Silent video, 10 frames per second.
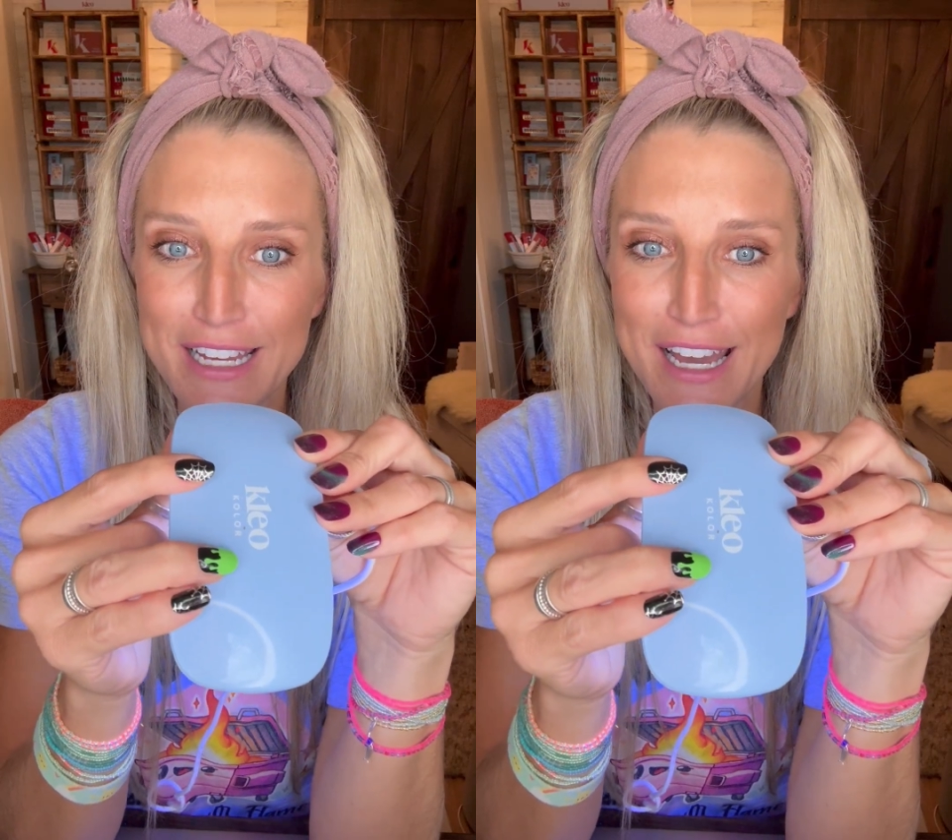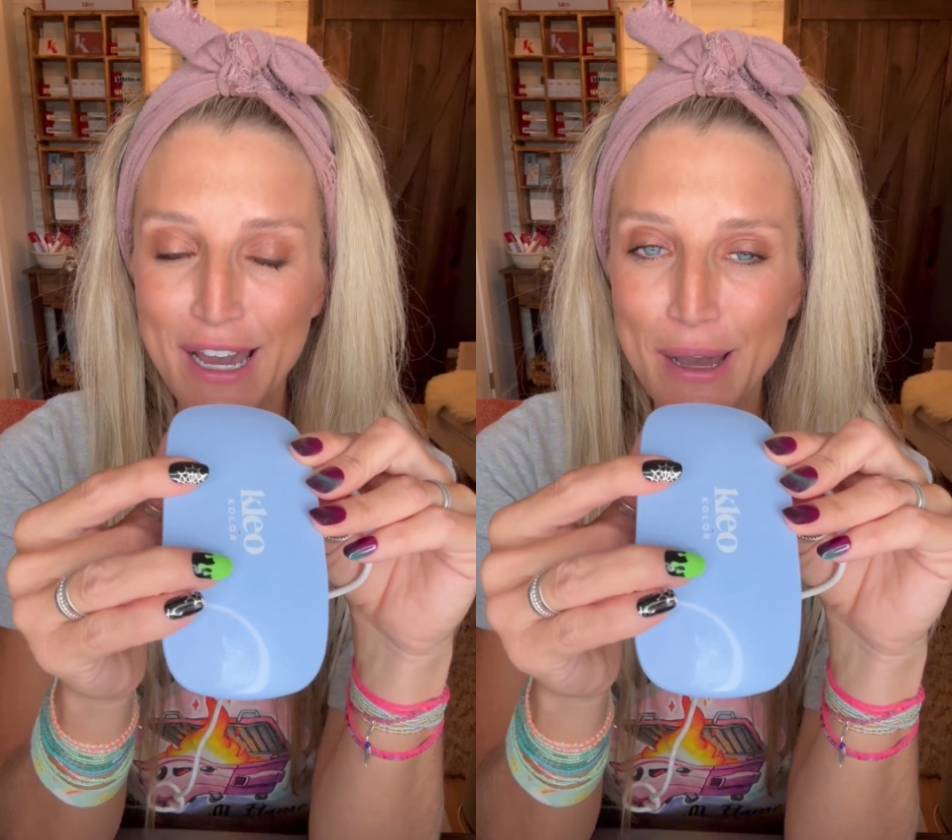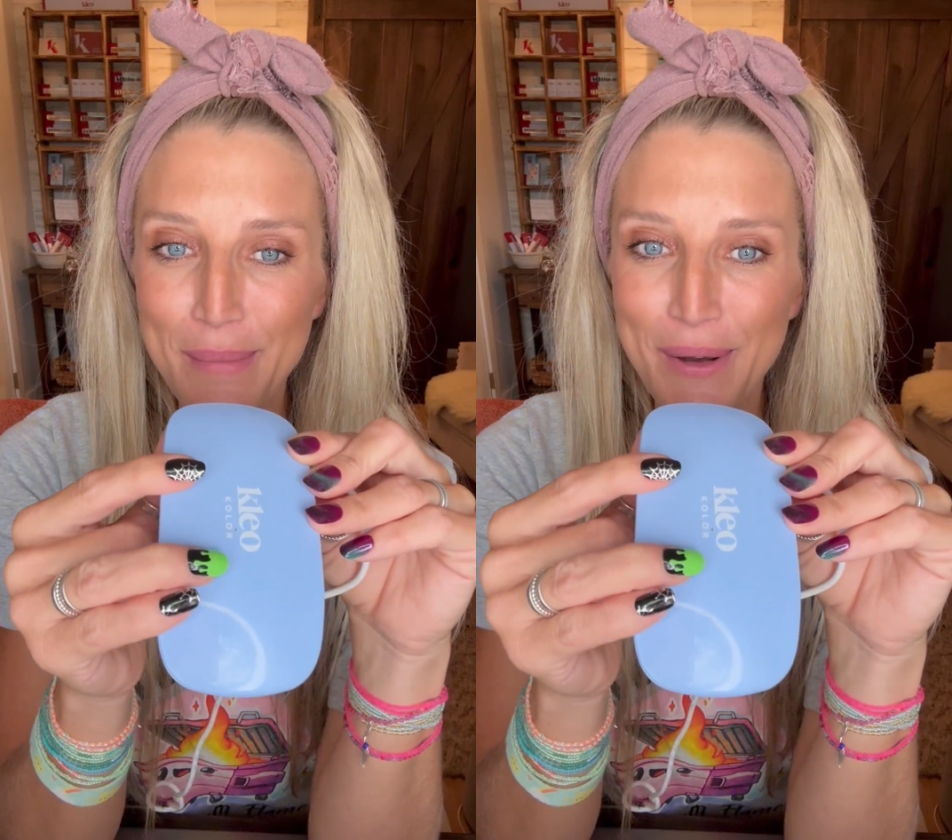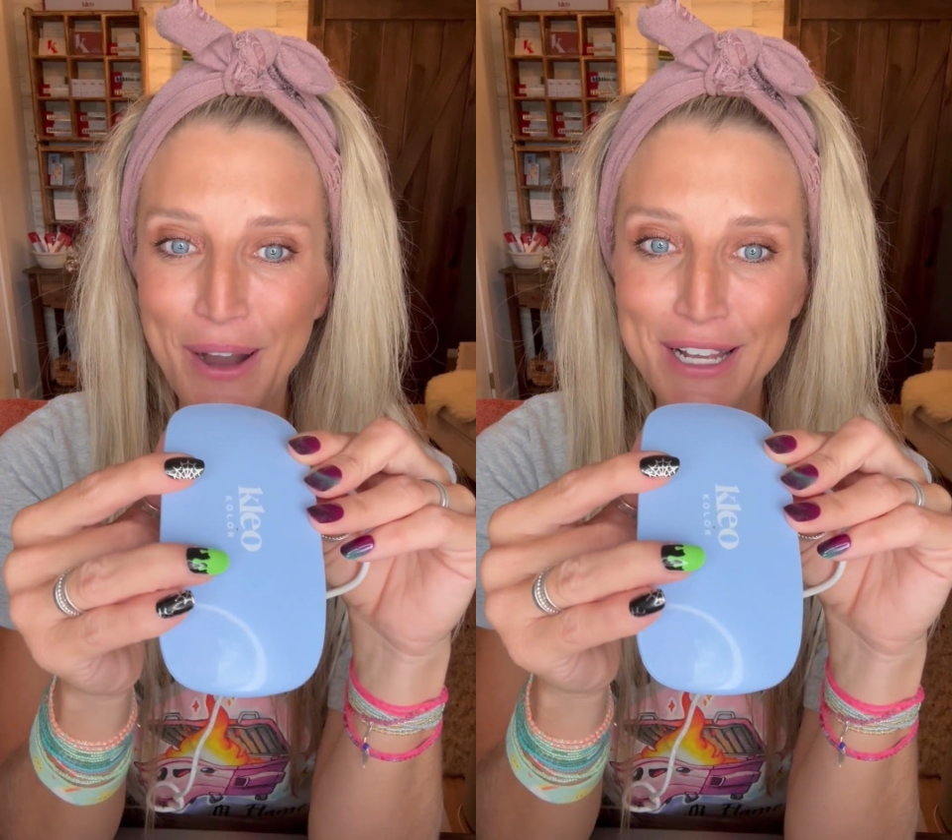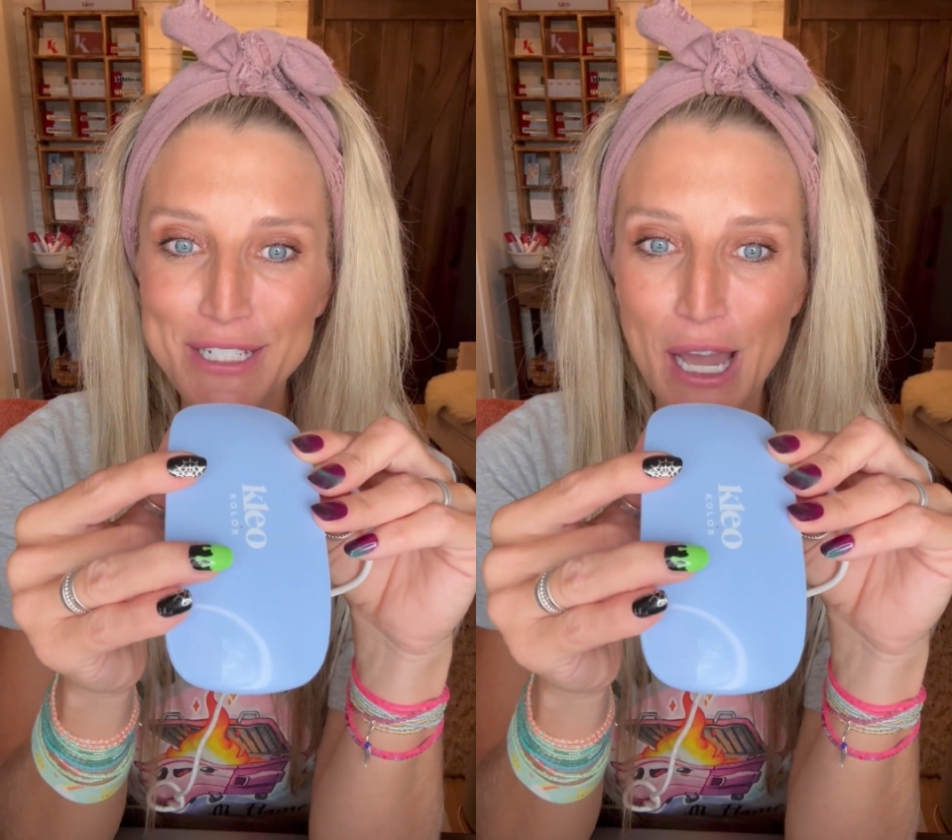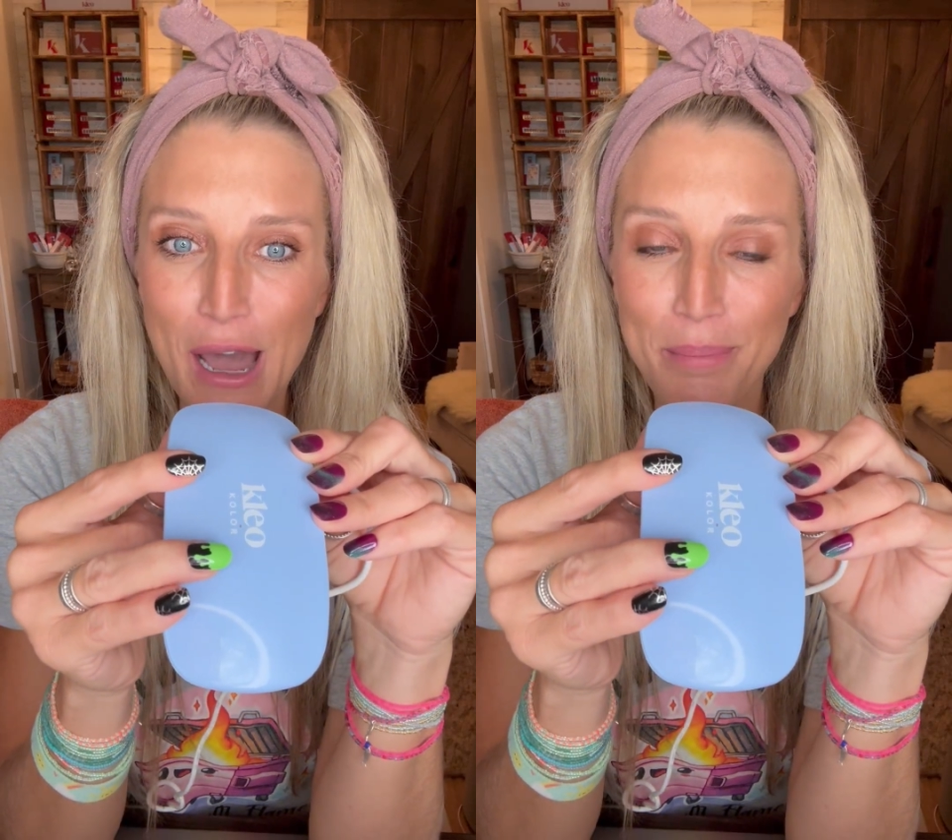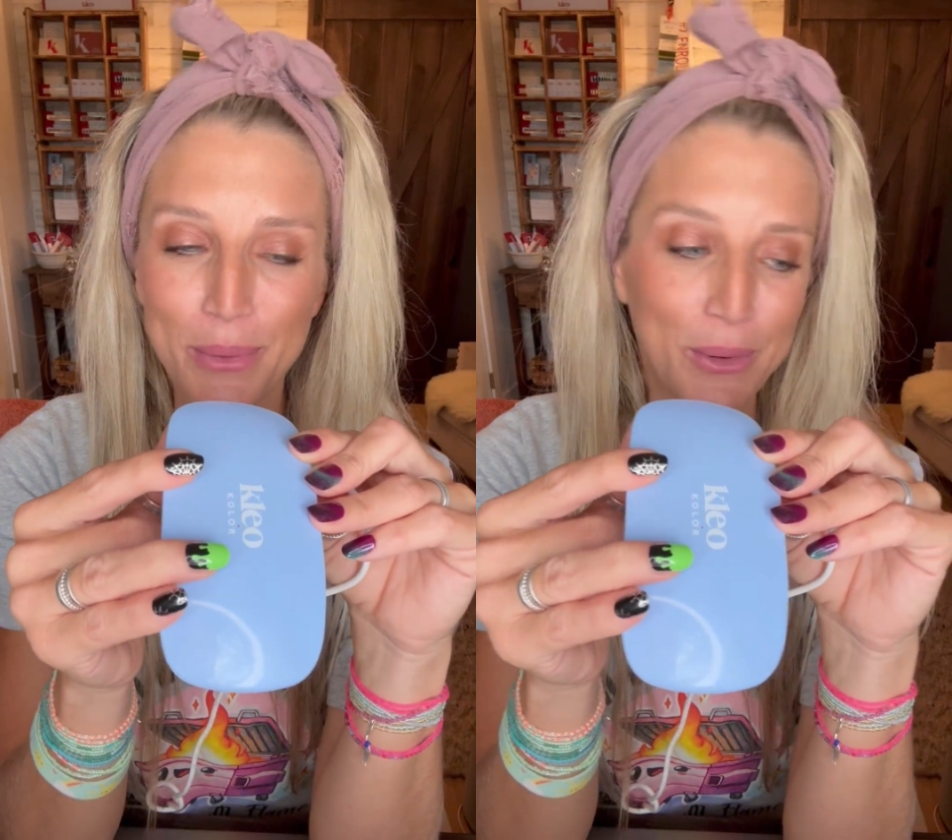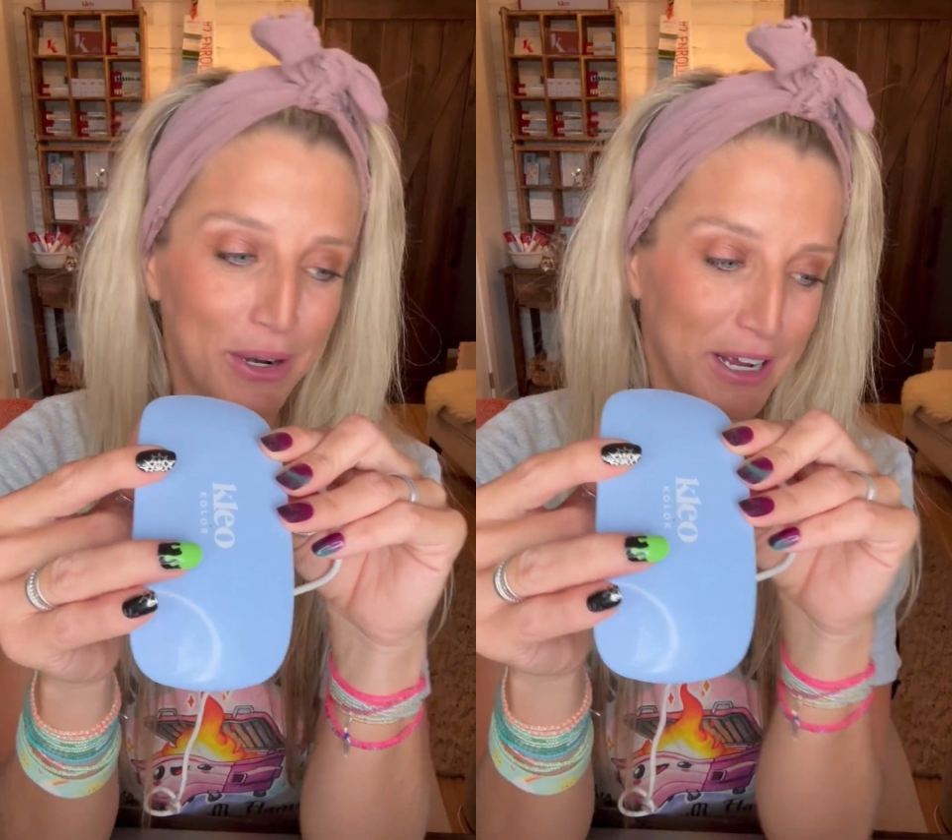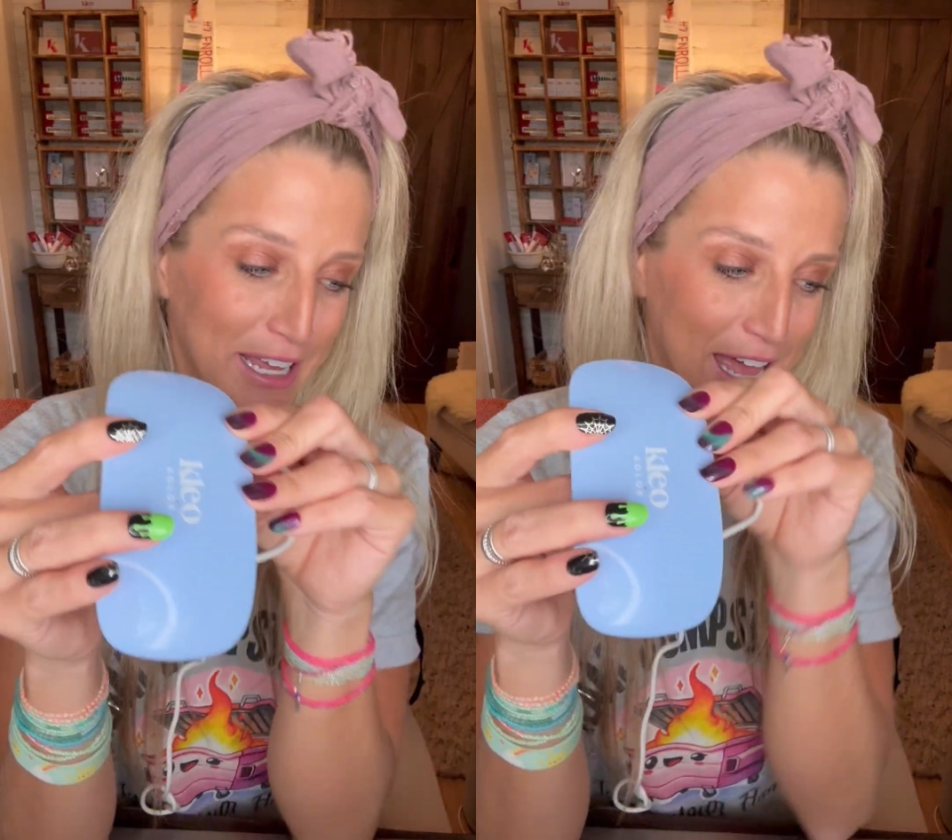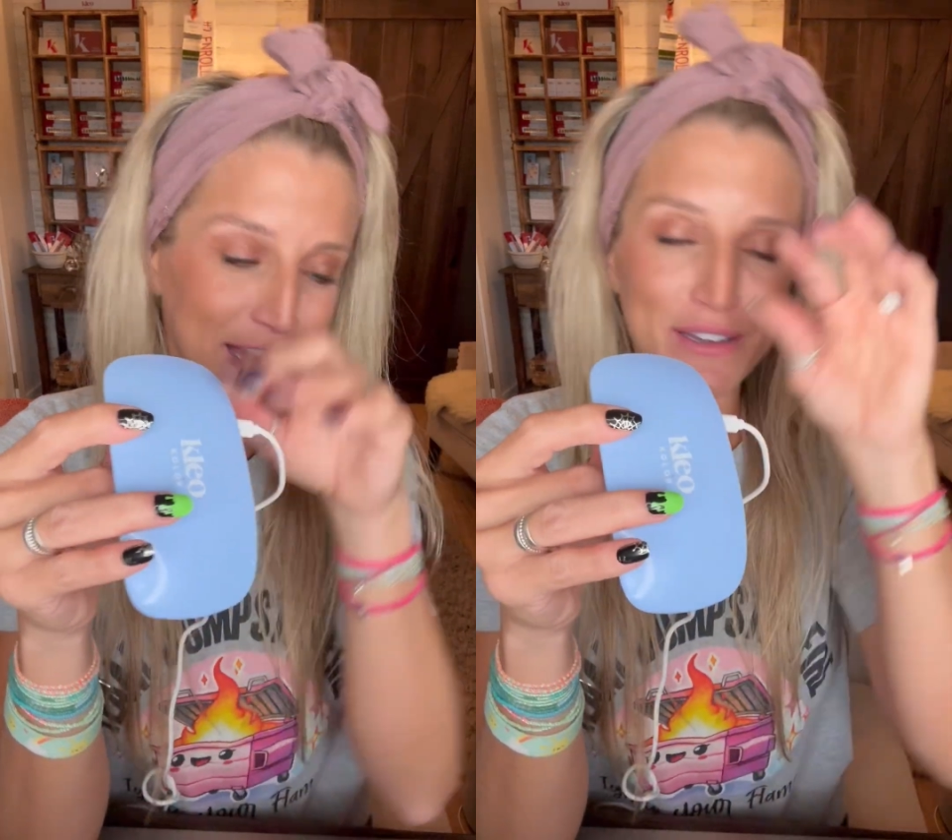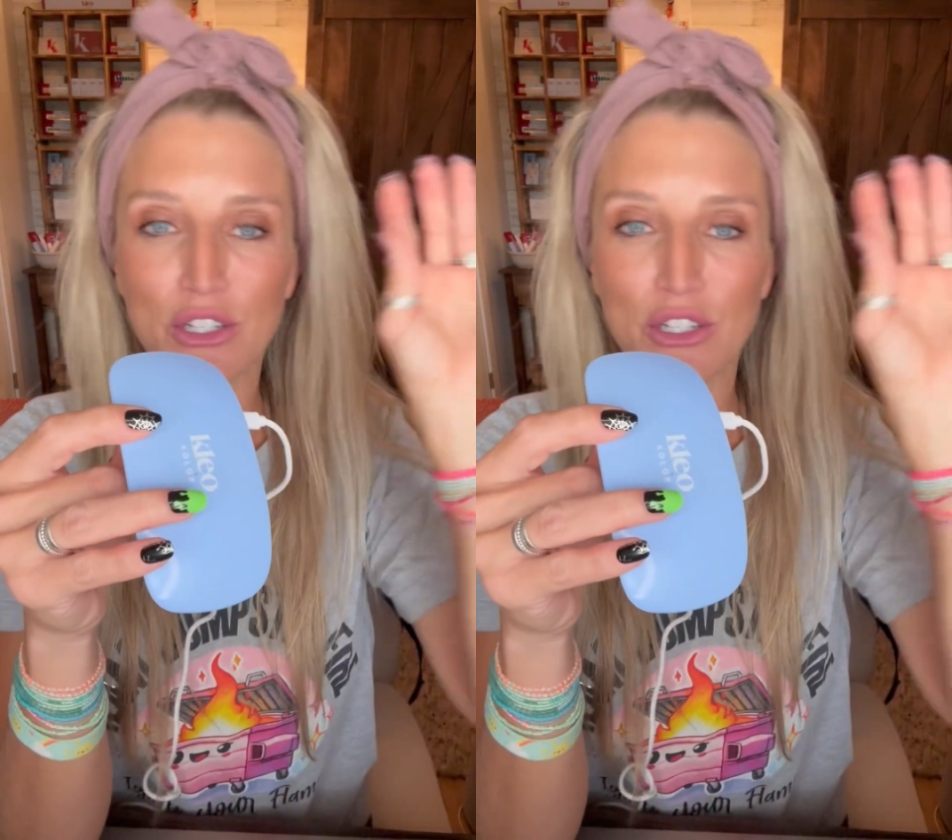on top, or again,